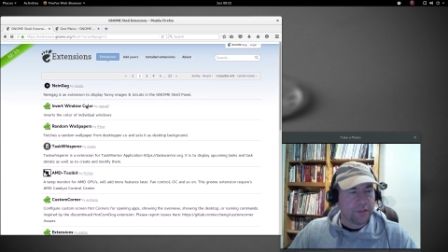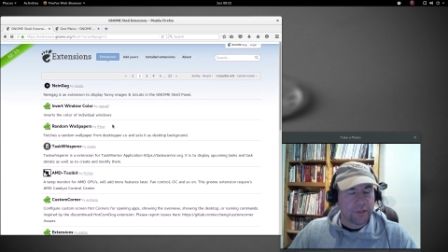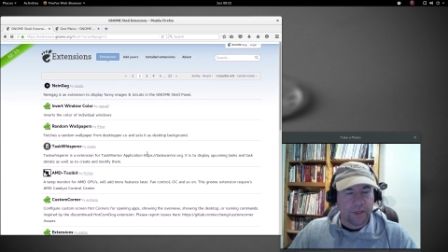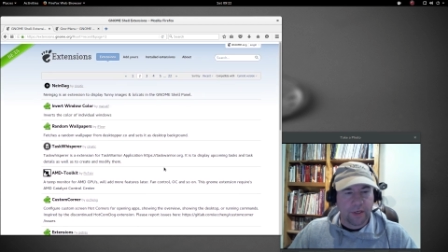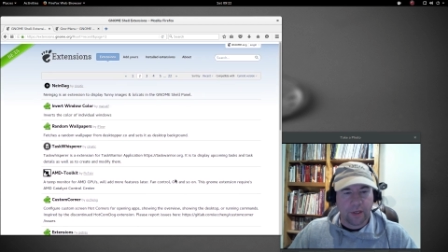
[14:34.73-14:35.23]

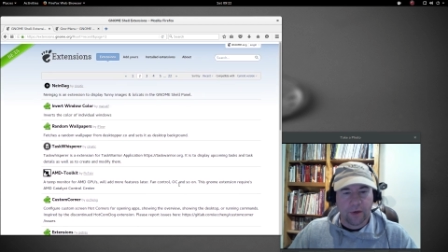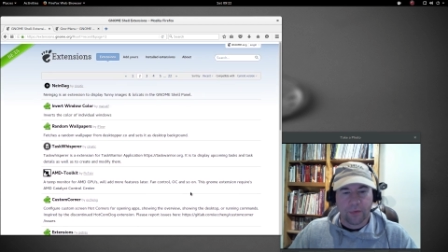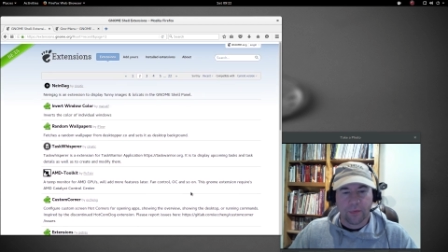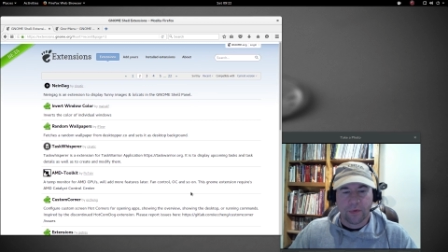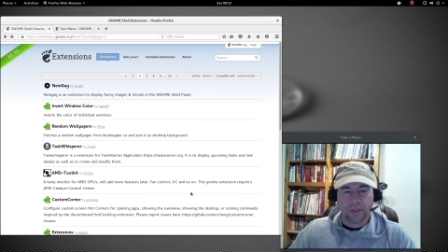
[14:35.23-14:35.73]
just kind of go
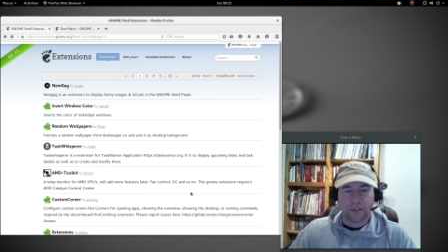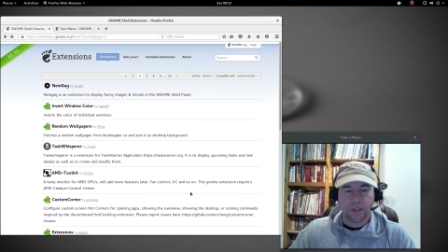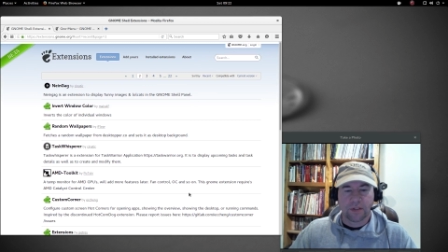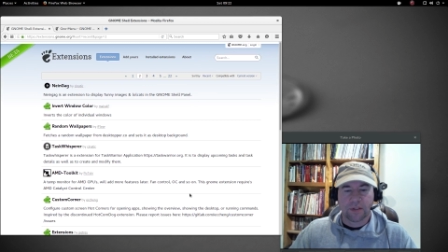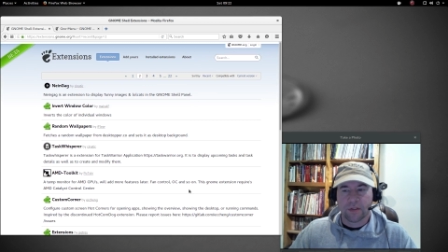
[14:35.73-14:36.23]
through the
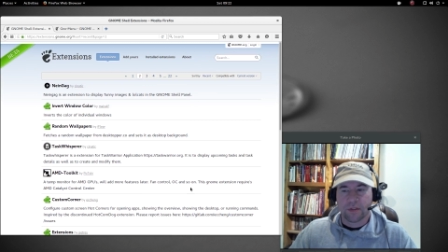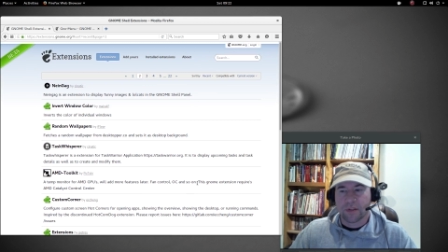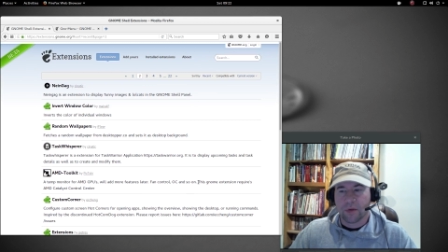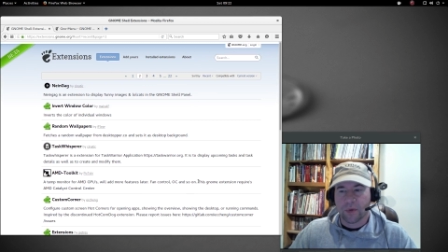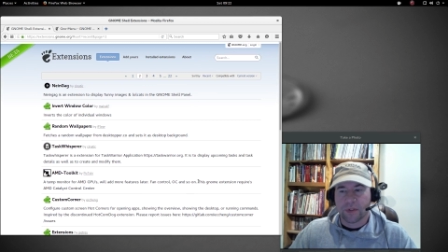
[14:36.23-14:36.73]
extensions,
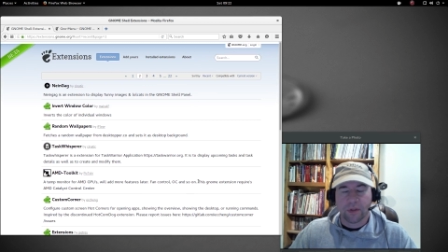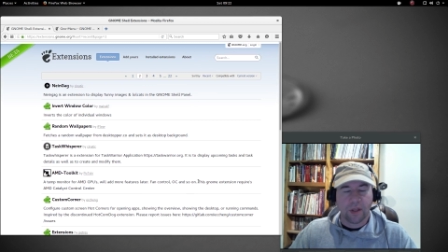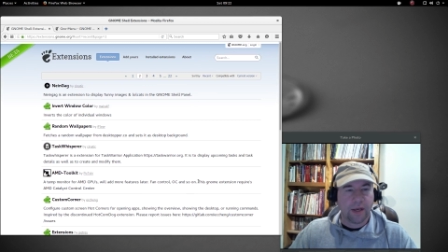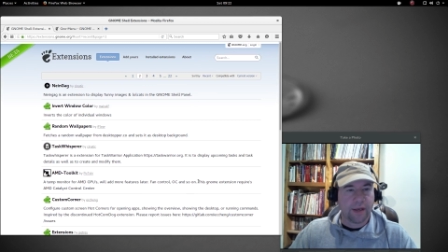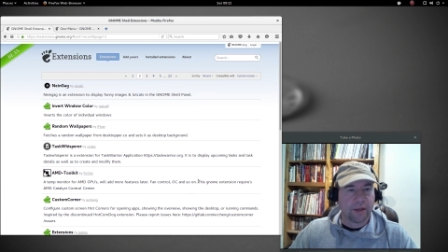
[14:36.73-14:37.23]
see what you
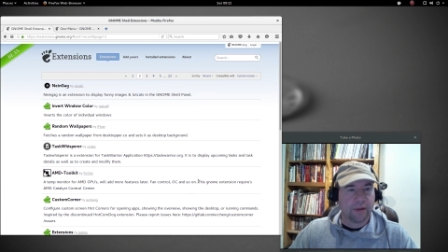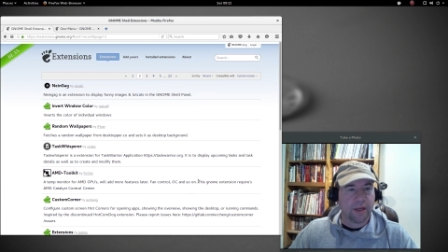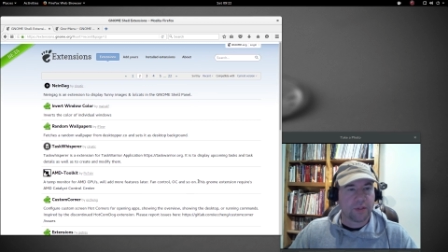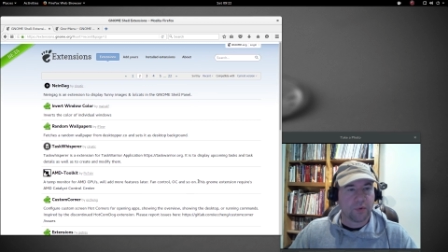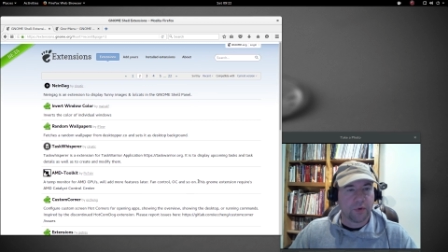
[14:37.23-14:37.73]
like, and
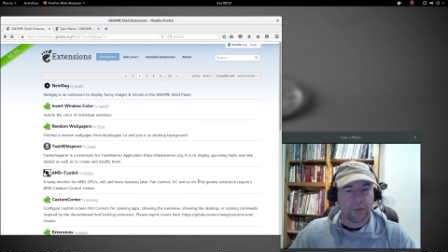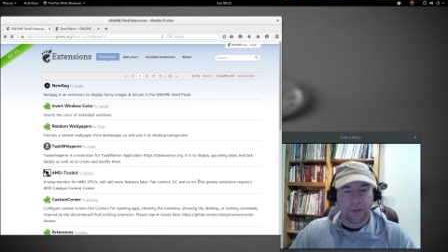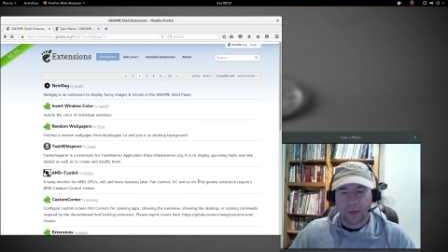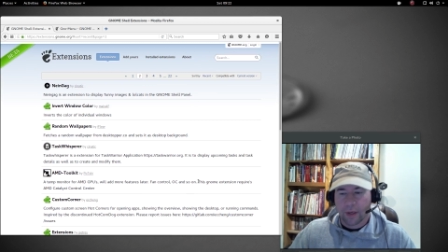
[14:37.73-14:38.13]
that sort of thing.